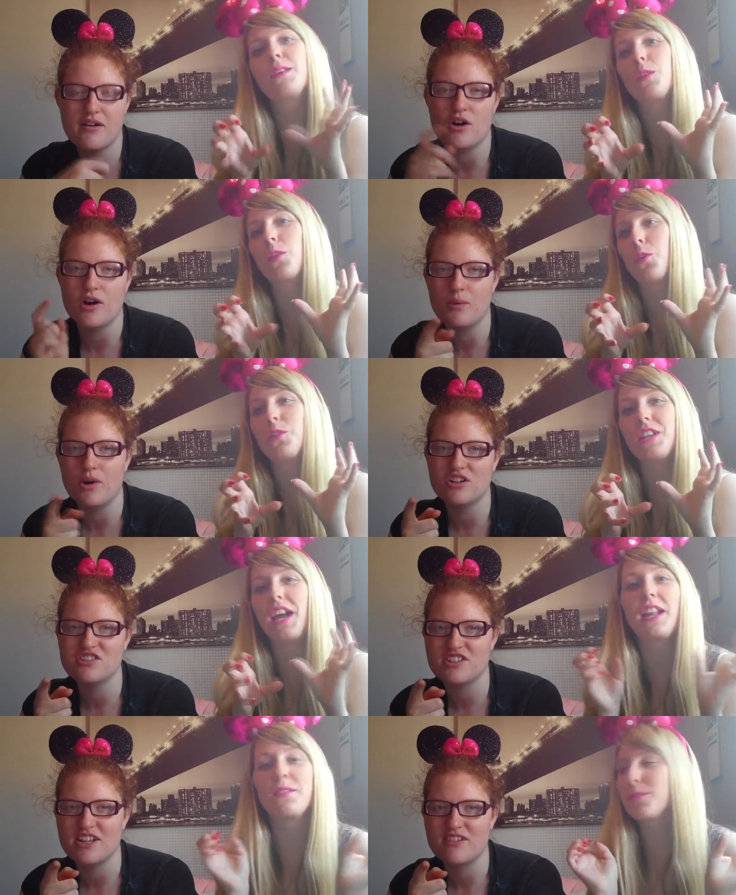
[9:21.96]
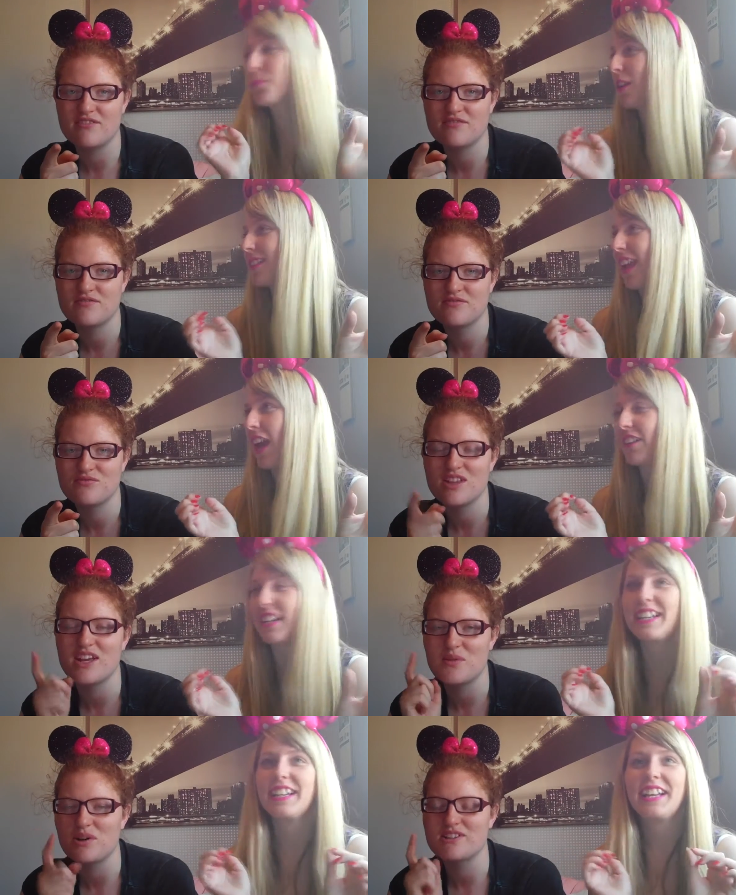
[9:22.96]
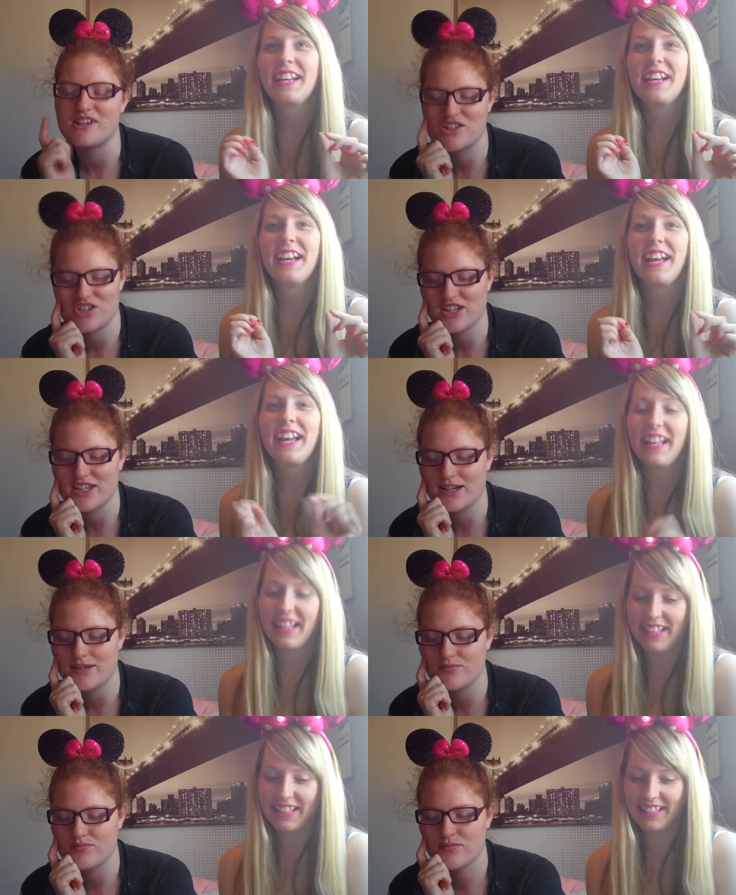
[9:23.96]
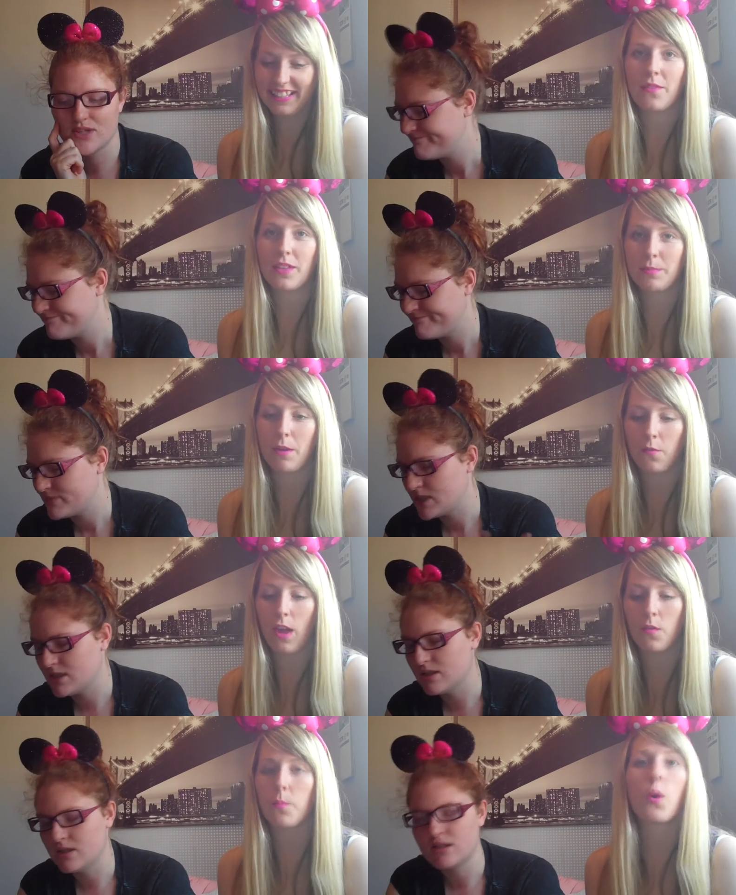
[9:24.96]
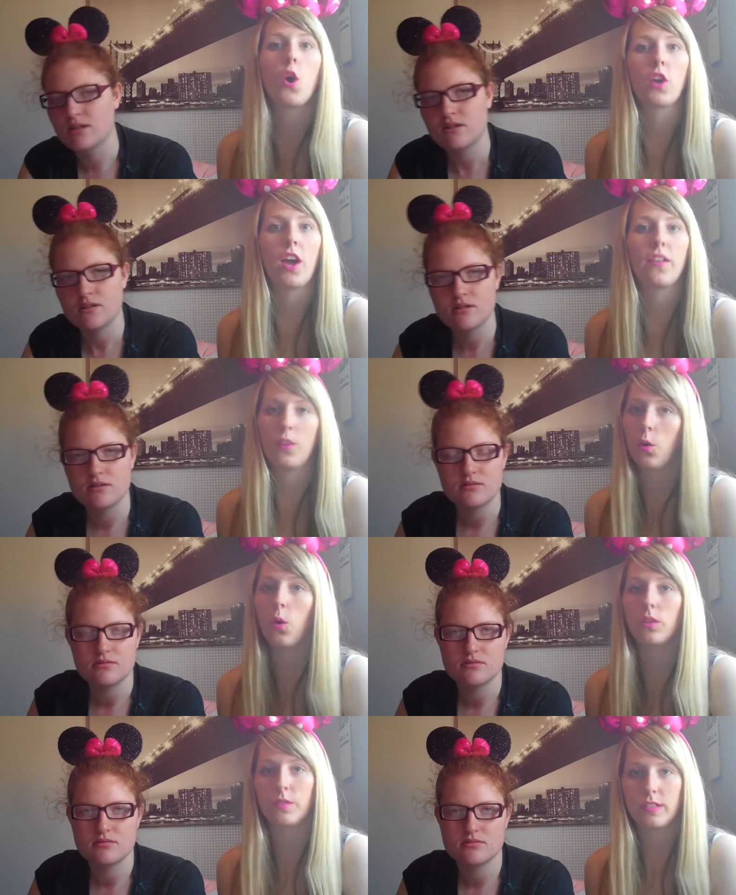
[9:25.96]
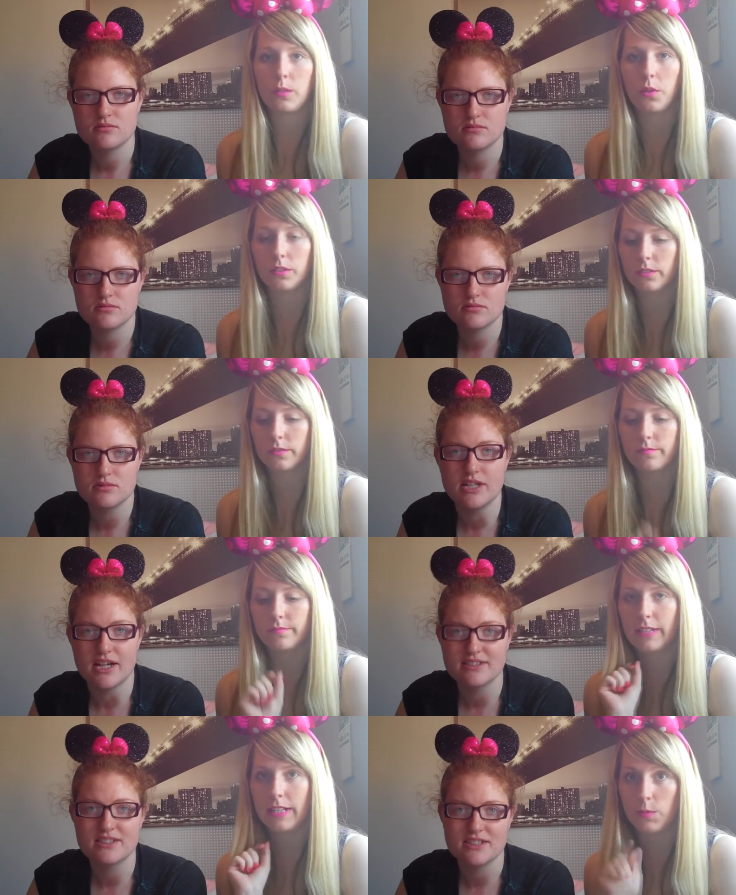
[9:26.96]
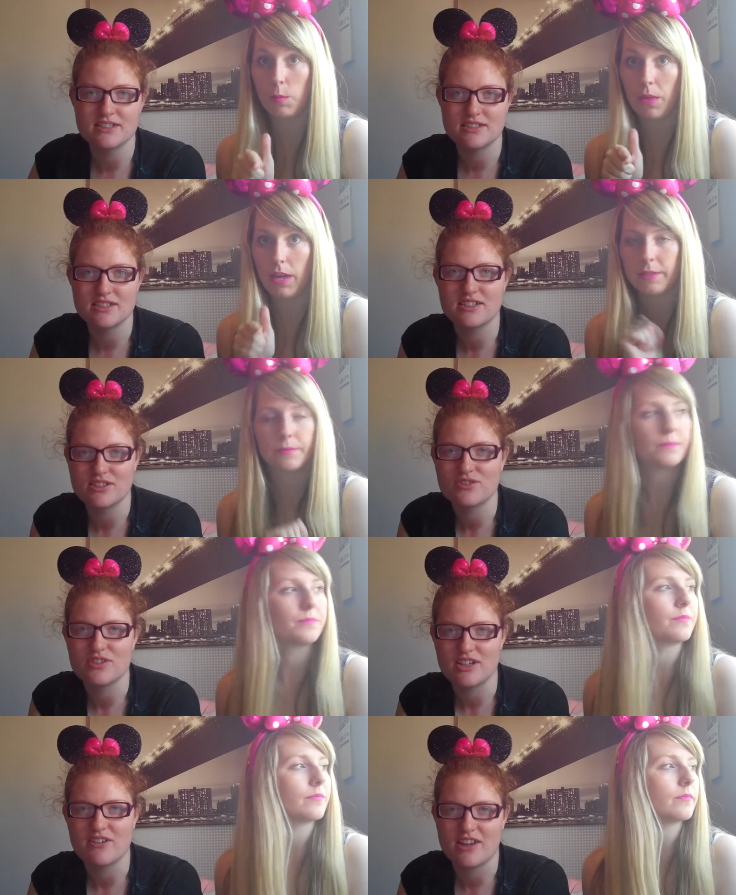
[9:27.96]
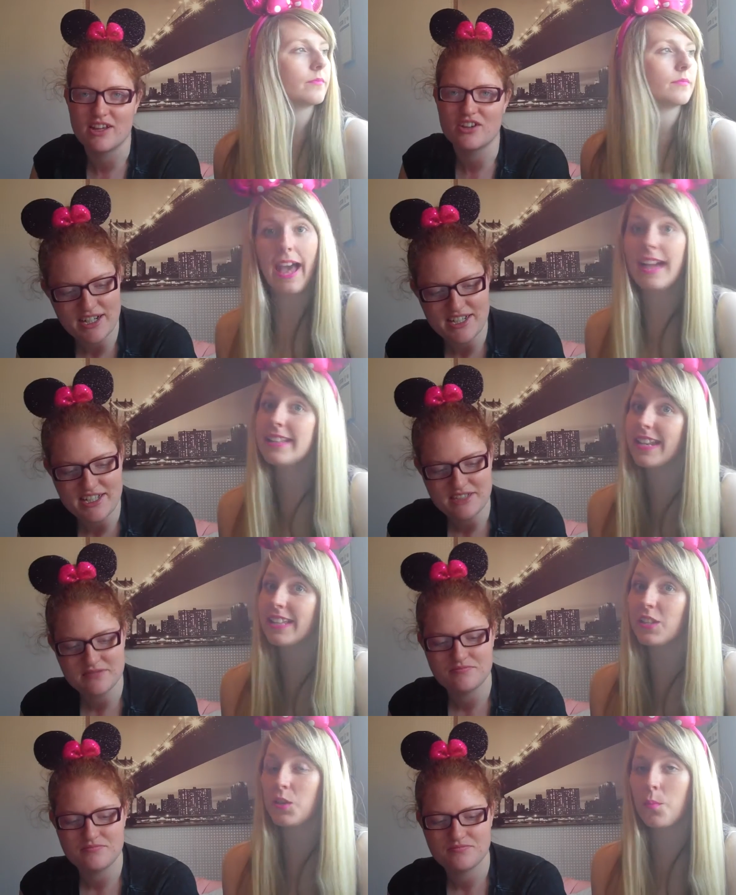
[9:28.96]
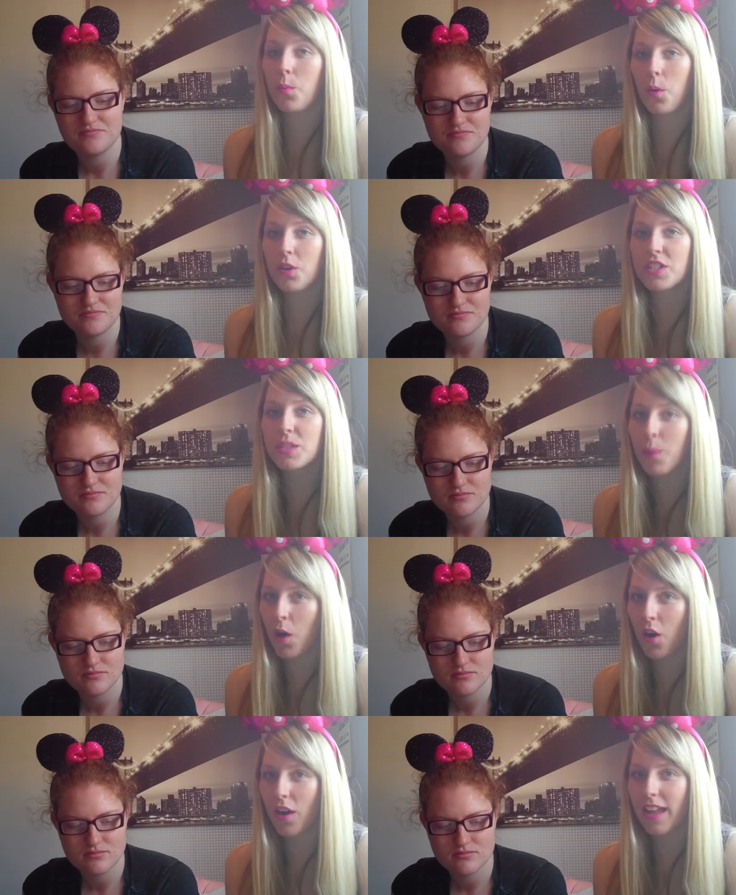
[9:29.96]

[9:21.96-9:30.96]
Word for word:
Speaker 1: with
Speaker 2: the thunder, and it was pretty scary. It was actually, yeah.
Speaker 1: That's my favourite burger in the whole of Disney World.
Speaker 2: Yes,
Speaker 1: it's from there. It's really, really good. And in the number 1 spot